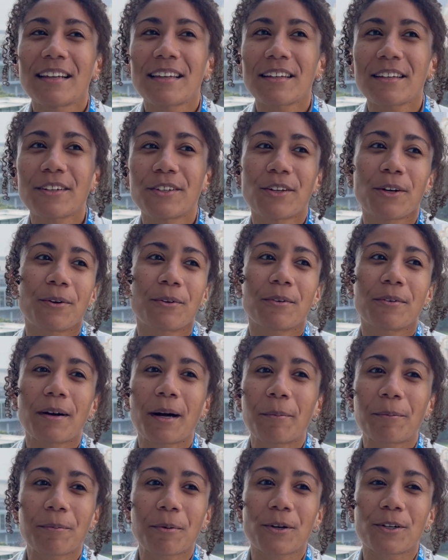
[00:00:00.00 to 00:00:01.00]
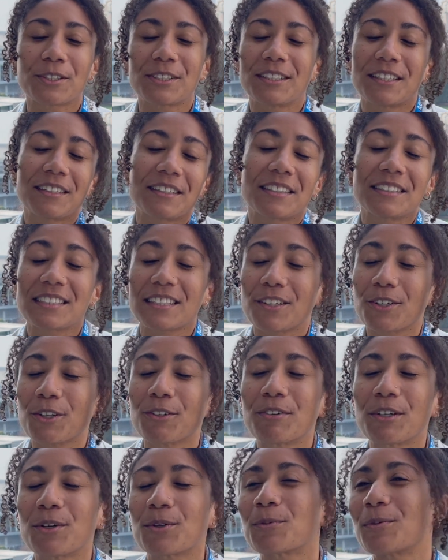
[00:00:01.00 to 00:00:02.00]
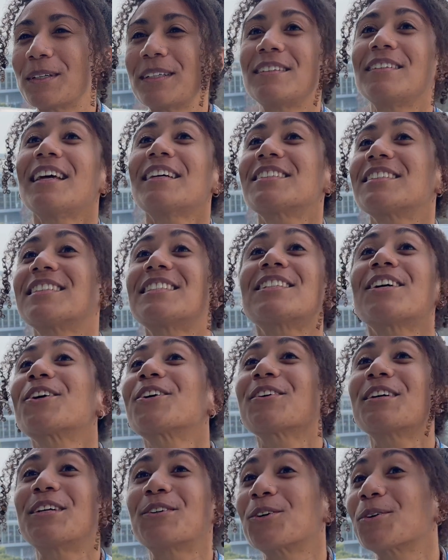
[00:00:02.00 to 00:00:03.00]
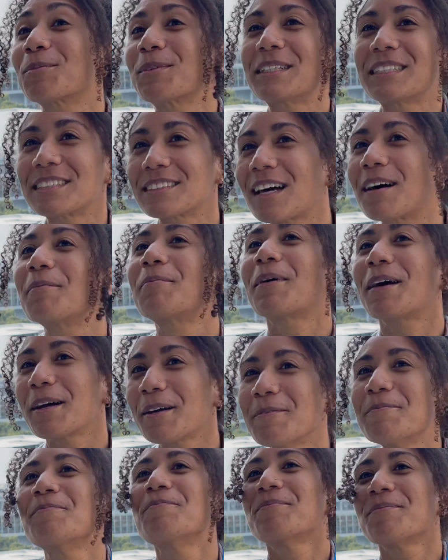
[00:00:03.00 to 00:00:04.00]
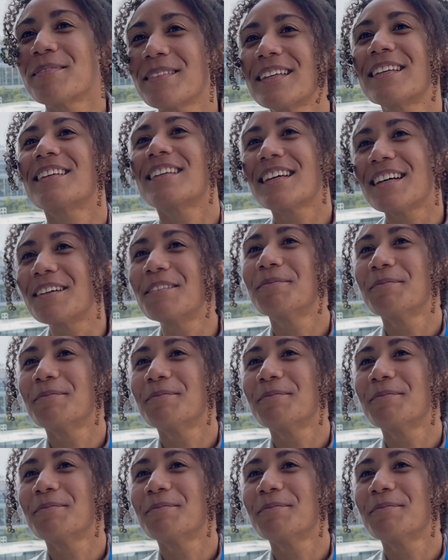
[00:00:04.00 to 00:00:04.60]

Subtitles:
a person in this other field wouldn't necessarily normally stop by. Yeah.